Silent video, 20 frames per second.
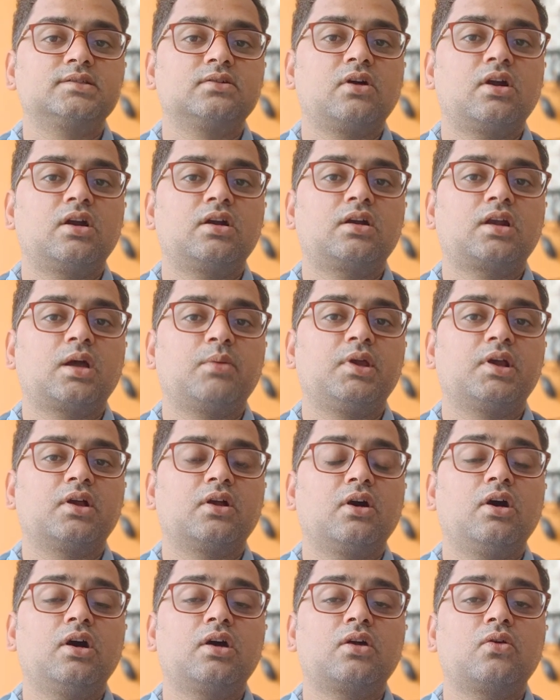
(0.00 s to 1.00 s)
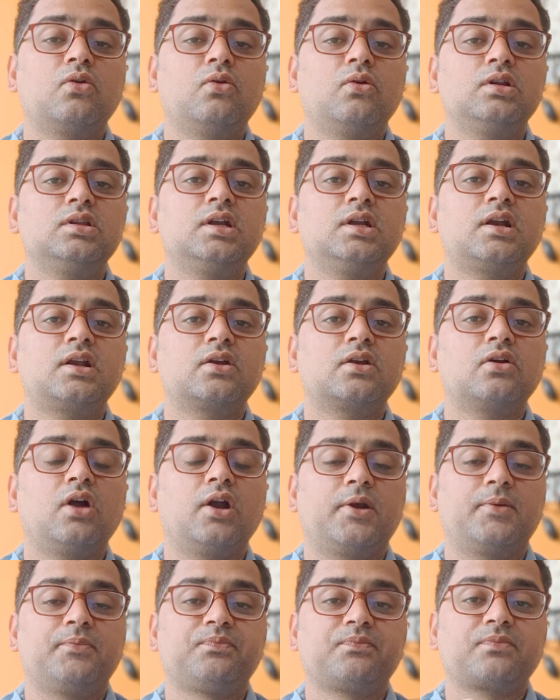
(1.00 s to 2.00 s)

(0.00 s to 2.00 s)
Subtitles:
not coming, or hold that record,